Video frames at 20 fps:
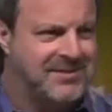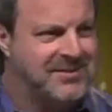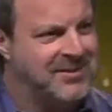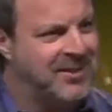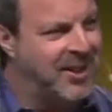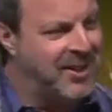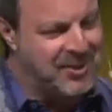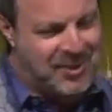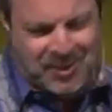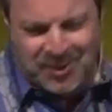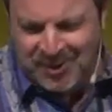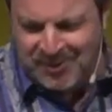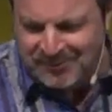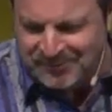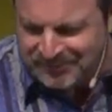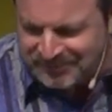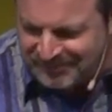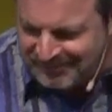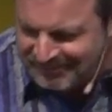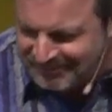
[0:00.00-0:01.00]
not good.
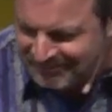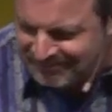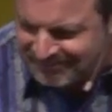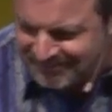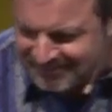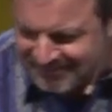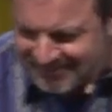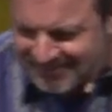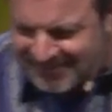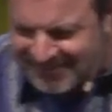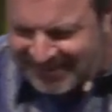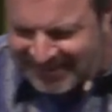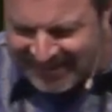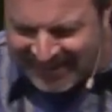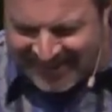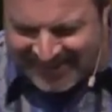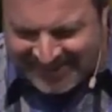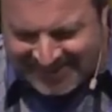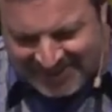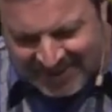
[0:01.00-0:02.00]

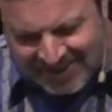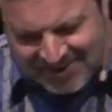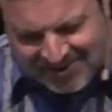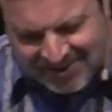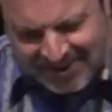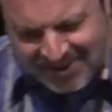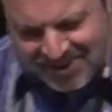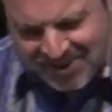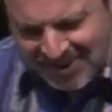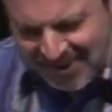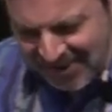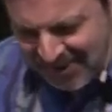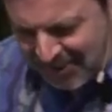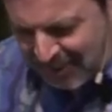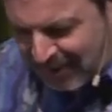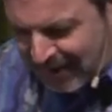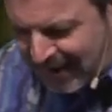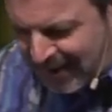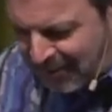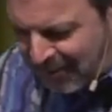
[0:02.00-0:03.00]
Tastes like chicken
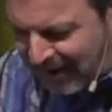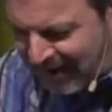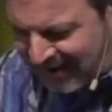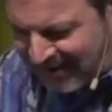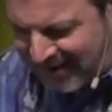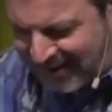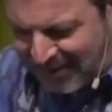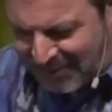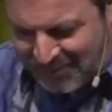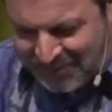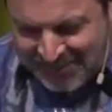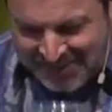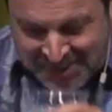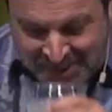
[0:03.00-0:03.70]
though. Anyway. Uh,